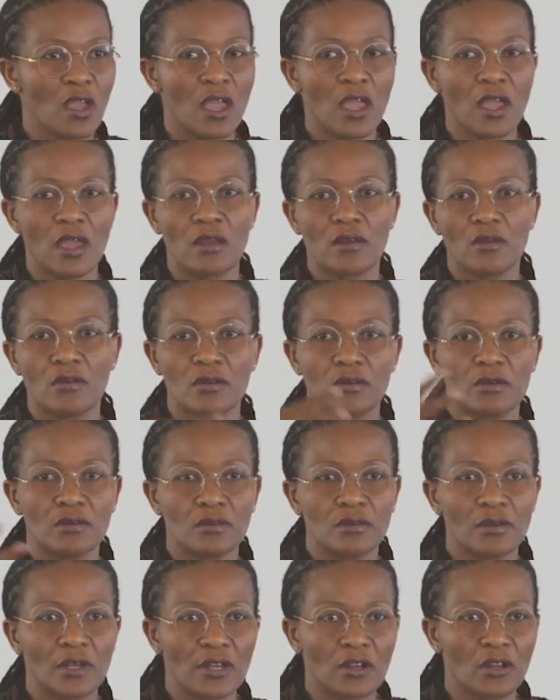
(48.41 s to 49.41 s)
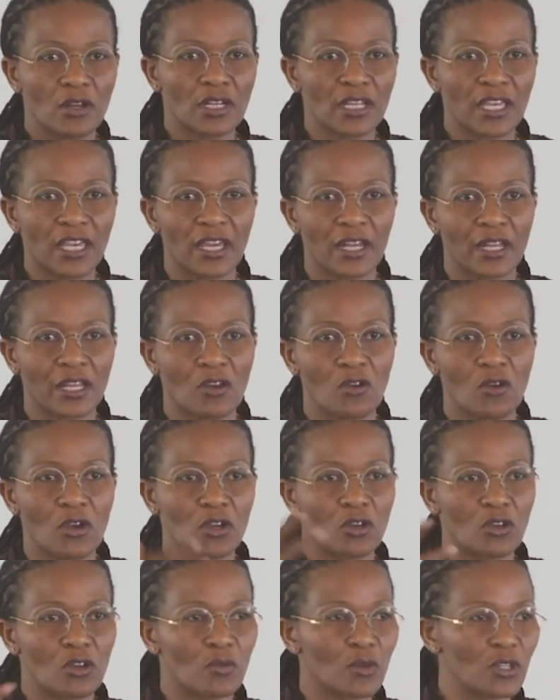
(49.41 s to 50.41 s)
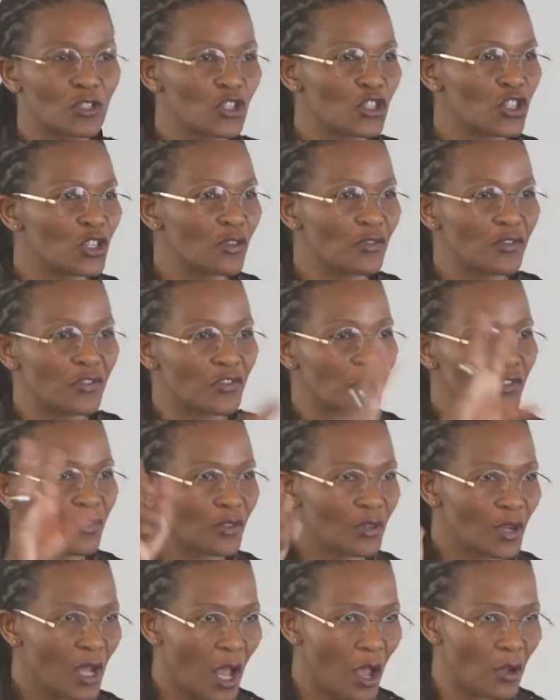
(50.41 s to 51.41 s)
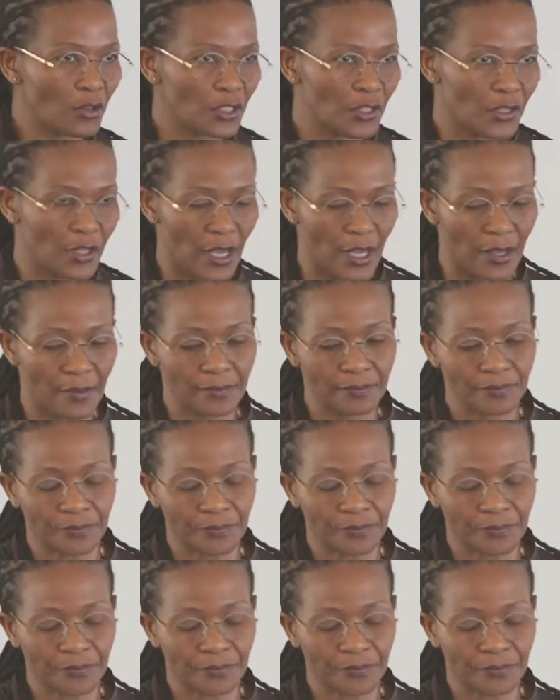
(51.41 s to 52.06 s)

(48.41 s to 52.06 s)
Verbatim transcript: a, a non-caring or a cruel chief out there.